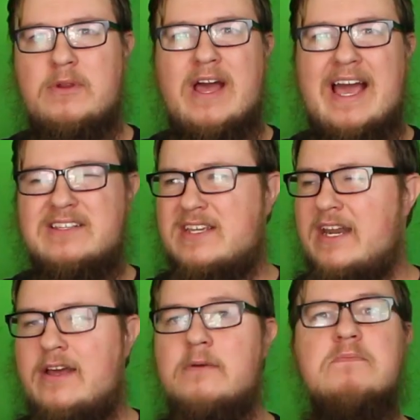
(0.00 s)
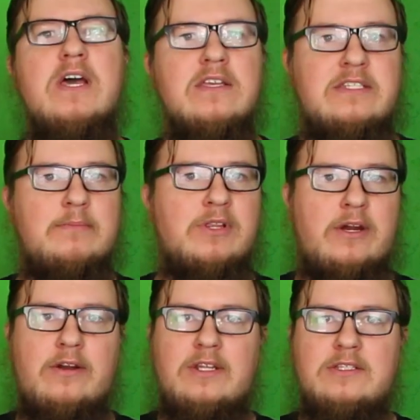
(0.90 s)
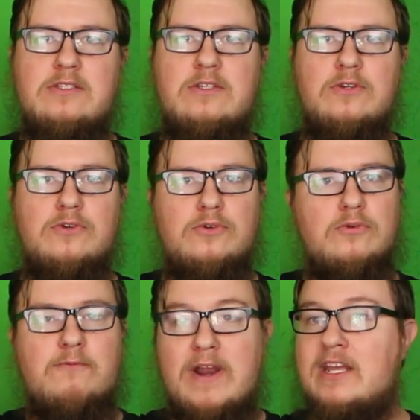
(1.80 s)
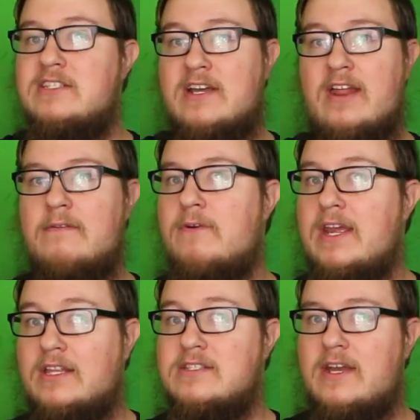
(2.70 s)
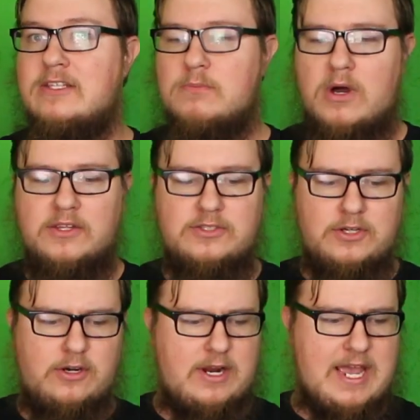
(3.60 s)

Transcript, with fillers: You know, it has kind of similarities to Frankenstein and Frankenstein's monster